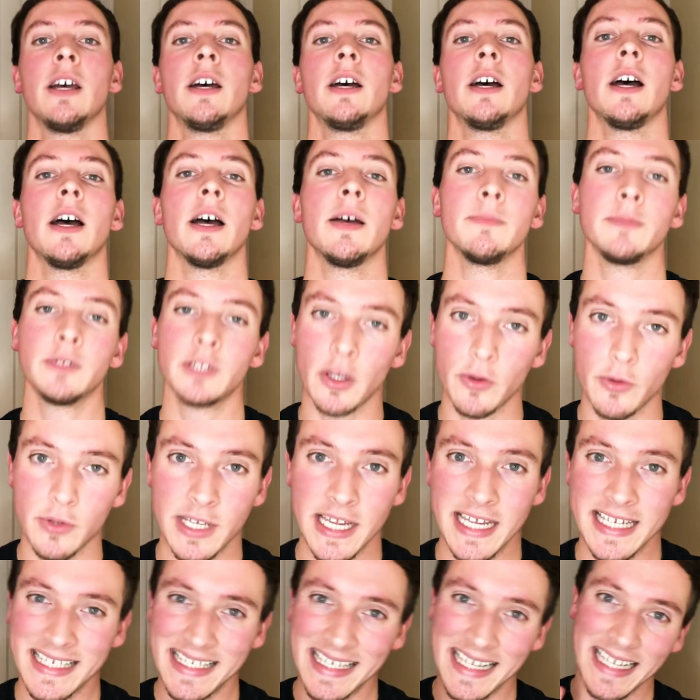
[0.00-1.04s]
Um, so
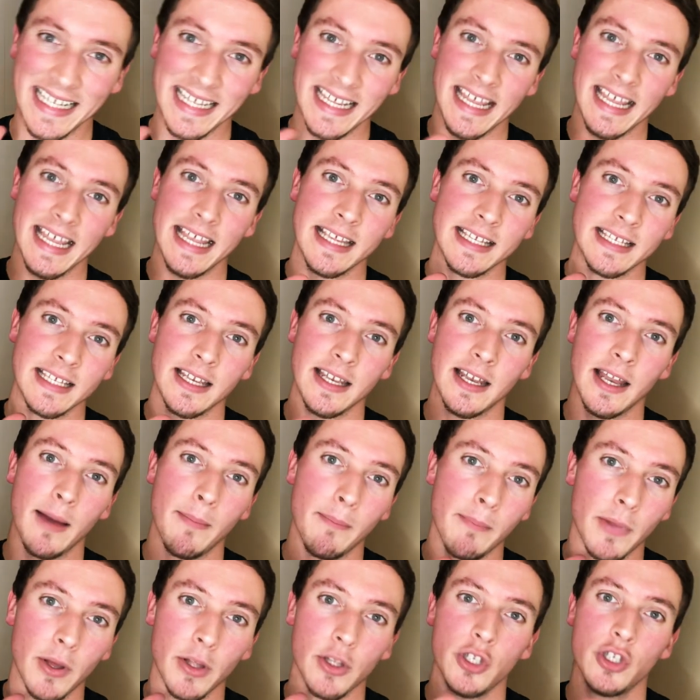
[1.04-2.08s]
Disney is
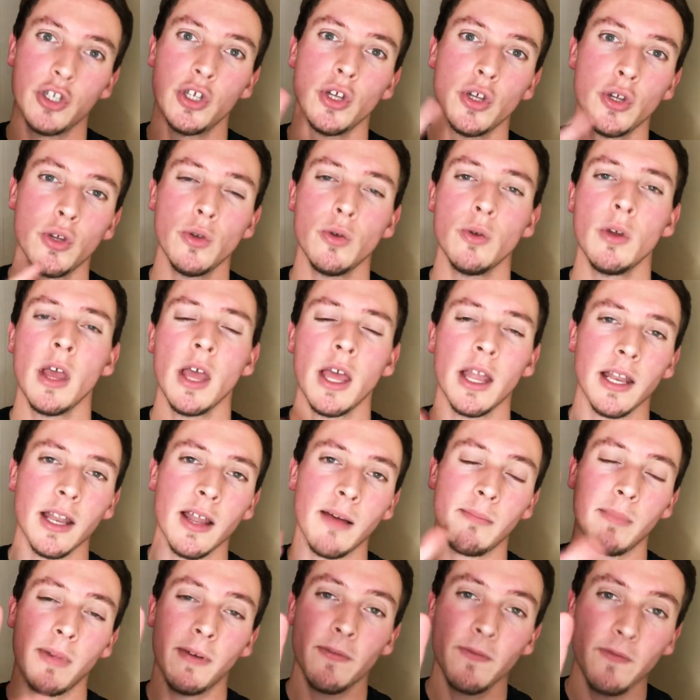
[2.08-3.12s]
number two.
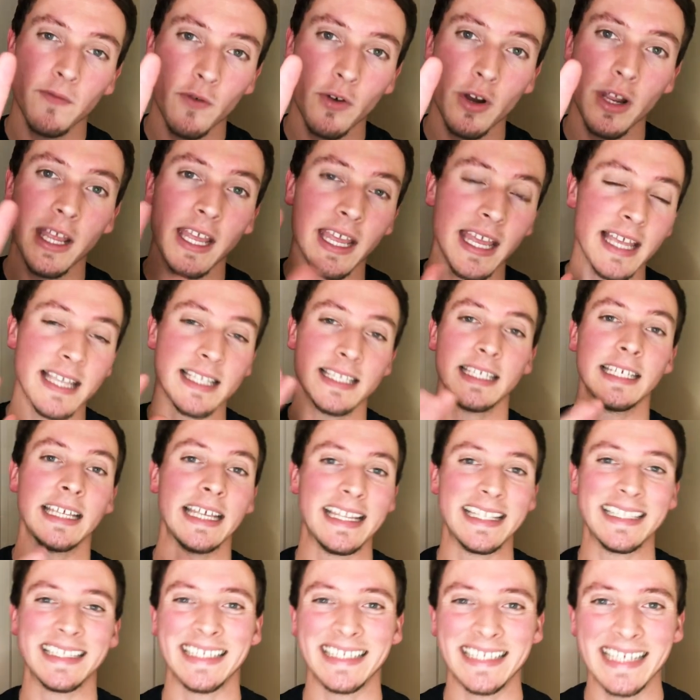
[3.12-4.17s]
Number three is The
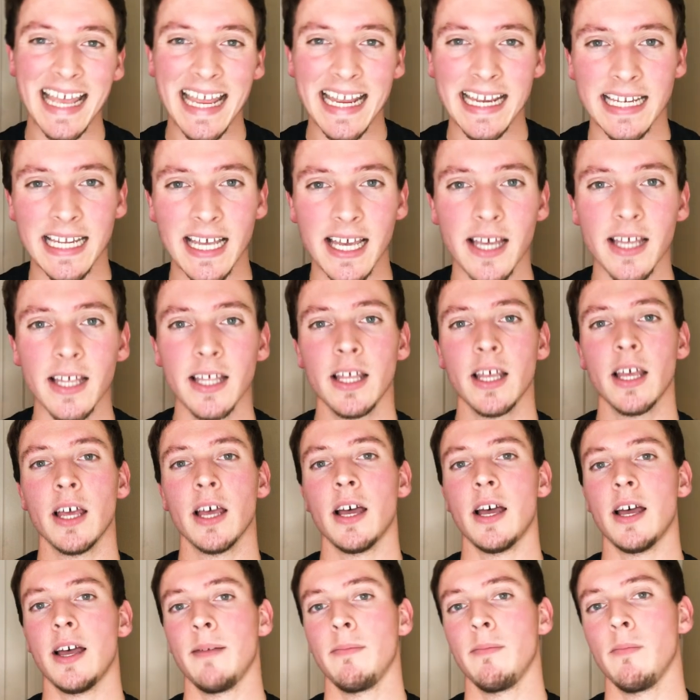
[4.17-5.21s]
Entertainer.
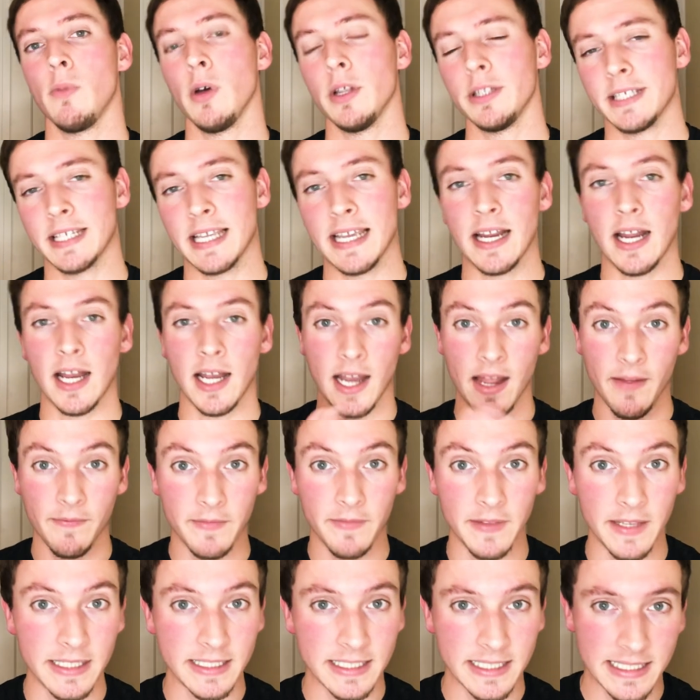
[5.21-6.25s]
Um, once again, I love The
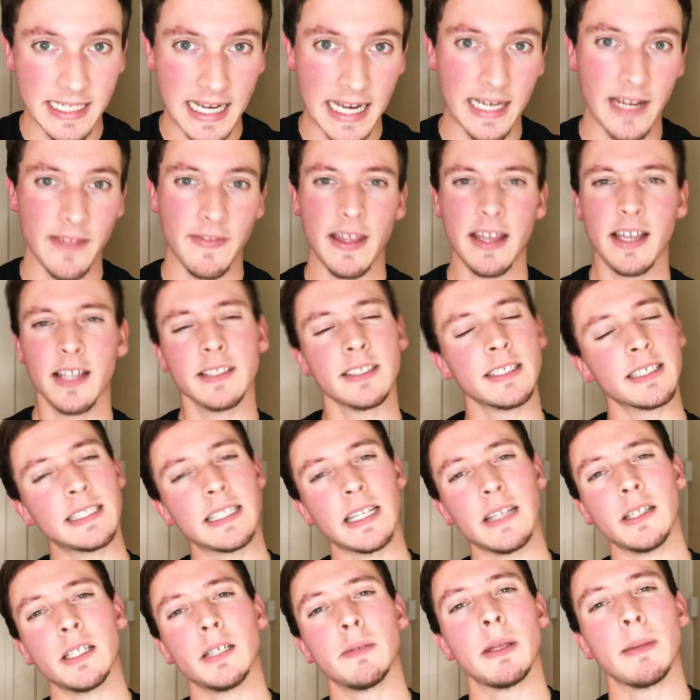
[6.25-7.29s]
Entertainer. There doesn't
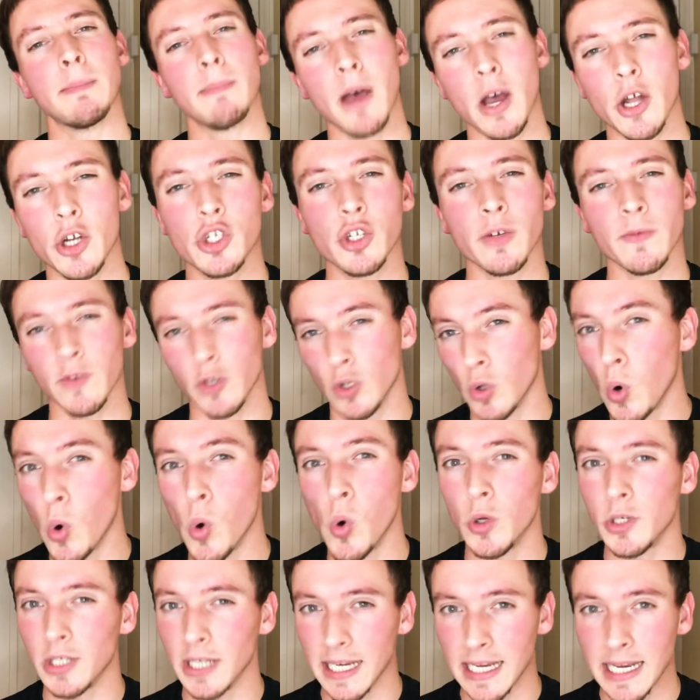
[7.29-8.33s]
seem to be much of an
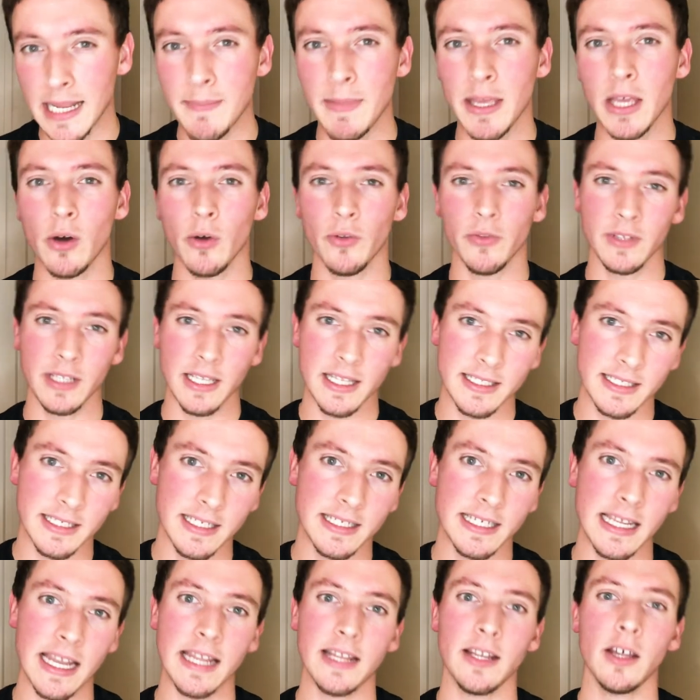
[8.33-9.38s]
order limit on The
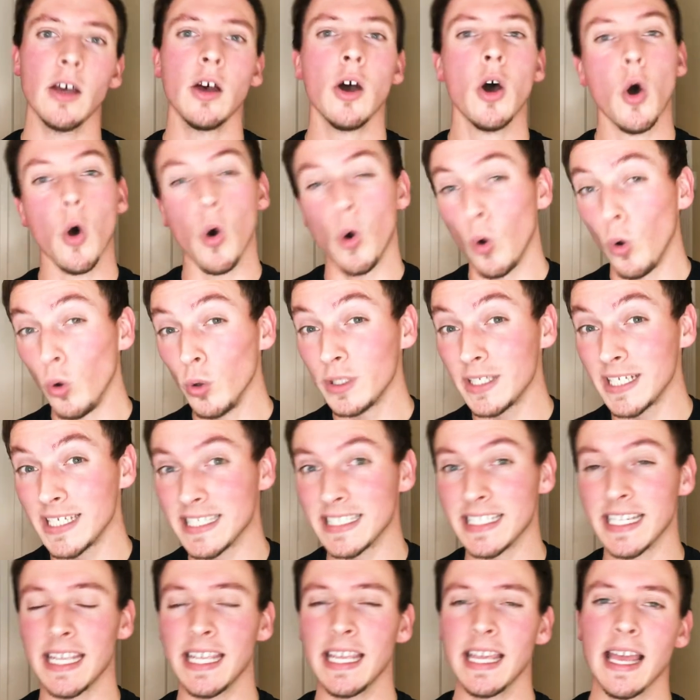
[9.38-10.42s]
Entertainer or
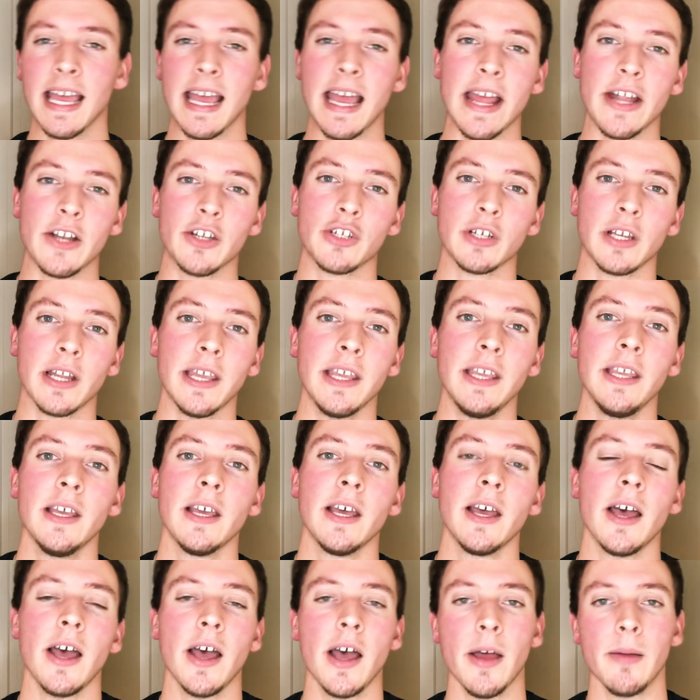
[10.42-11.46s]
Disney actually.
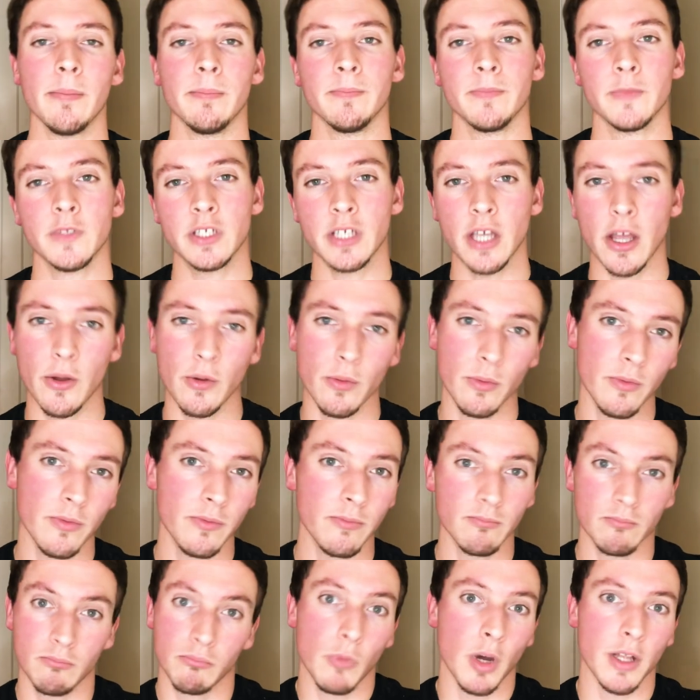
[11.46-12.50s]
Um, so
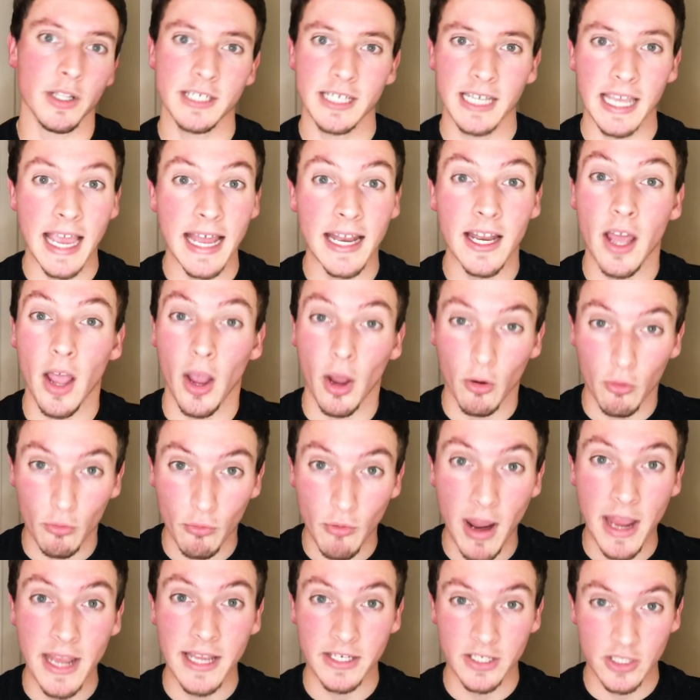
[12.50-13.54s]
once again, a
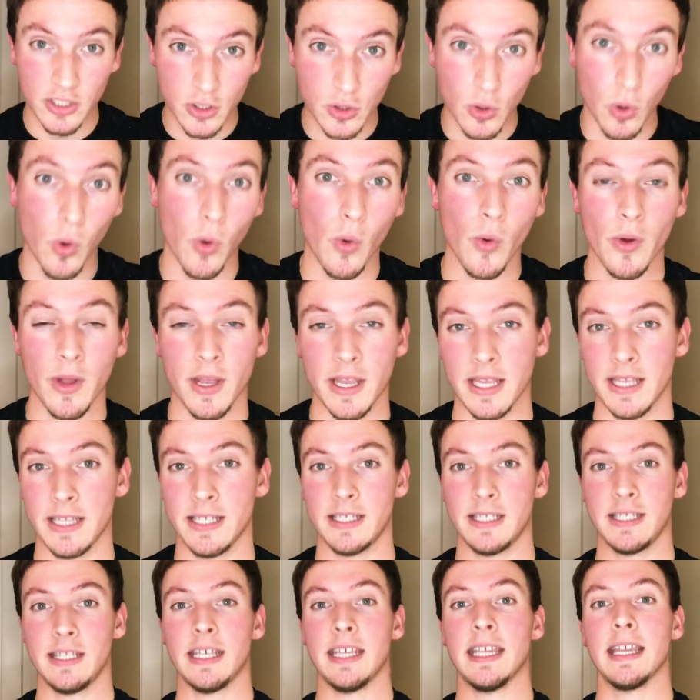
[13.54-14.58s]
great store is
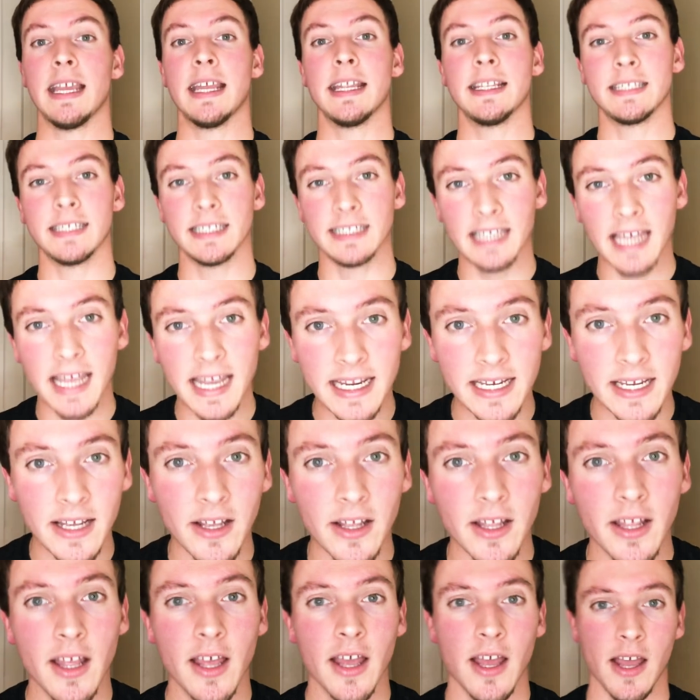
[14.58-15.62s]
The Entertainer.
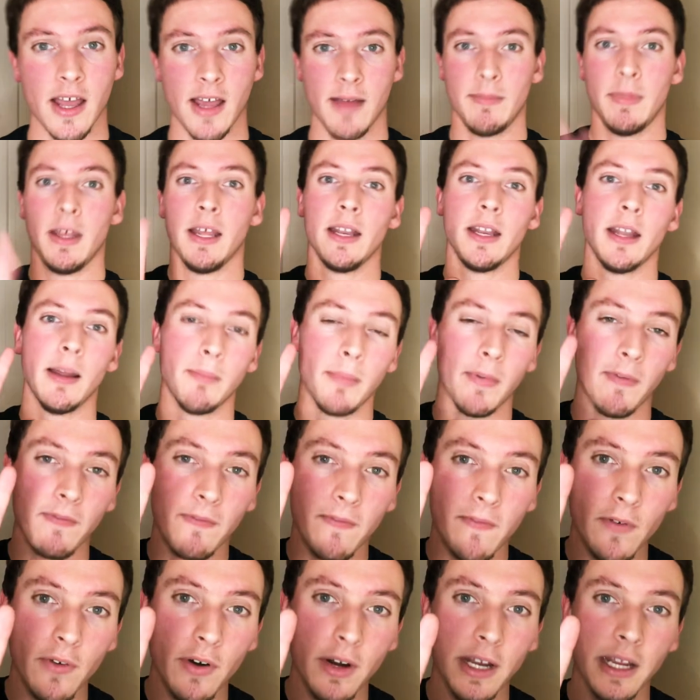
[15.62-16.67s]
Um, number
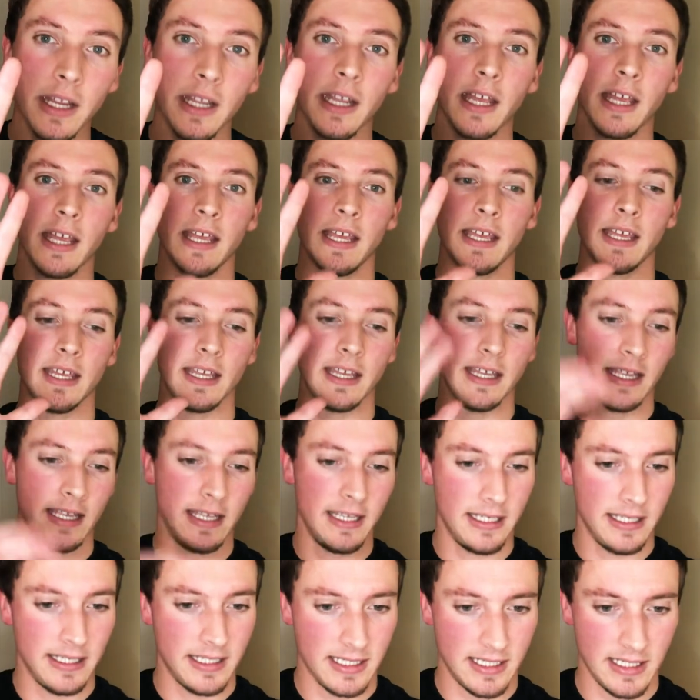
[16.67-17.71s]
three
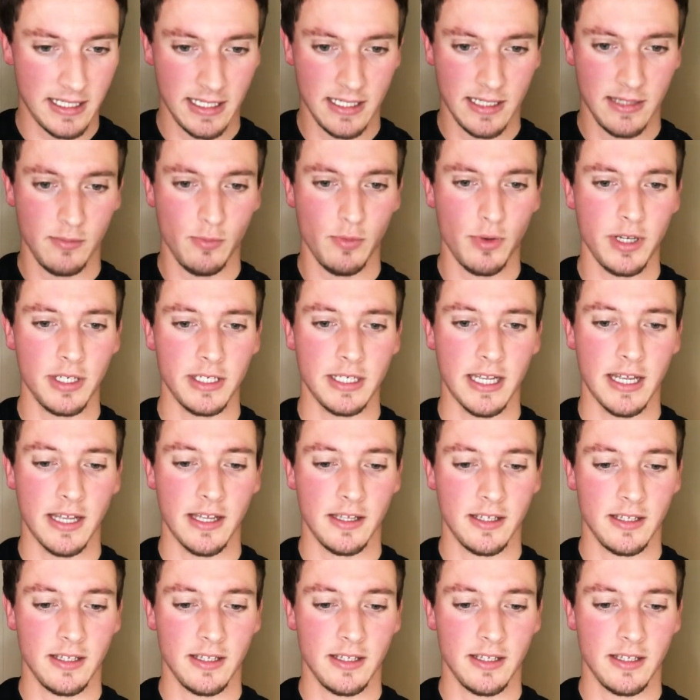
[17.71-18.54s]
is what is it?